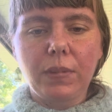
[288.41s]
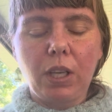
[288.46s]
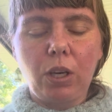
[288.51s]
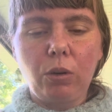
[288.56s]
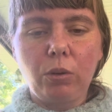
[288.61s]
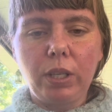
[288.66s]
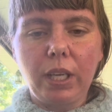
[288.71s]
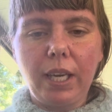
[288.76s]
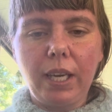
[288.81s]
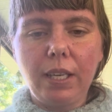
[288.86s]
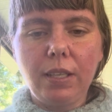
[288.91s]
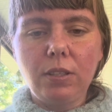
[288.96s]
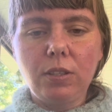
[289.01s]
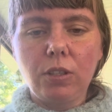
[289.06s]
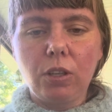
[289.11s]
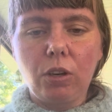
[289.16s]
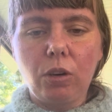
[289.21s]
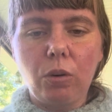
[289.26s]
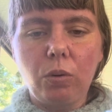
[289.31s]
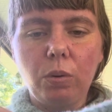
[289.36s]
Okay,
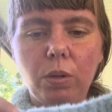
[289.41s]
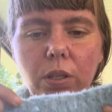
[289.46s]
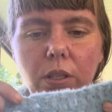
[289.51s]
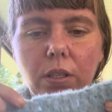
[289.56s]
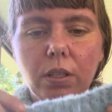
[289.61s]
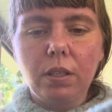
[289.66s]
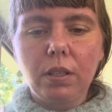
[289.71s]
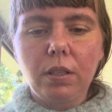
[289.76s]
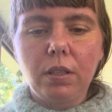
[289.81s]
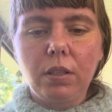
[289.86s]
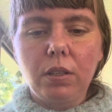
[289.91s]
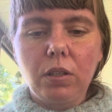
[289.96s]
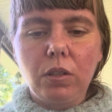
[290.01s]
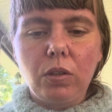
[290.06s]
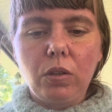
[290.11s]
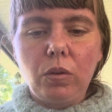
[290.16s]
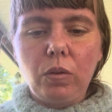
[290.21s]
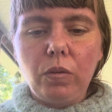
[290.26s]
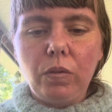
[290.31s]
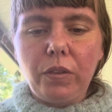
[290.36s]
so
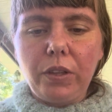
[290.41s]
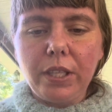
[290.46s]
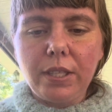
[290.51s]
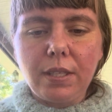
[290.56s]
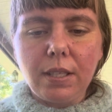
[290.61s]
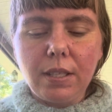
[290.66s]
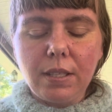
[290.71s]
this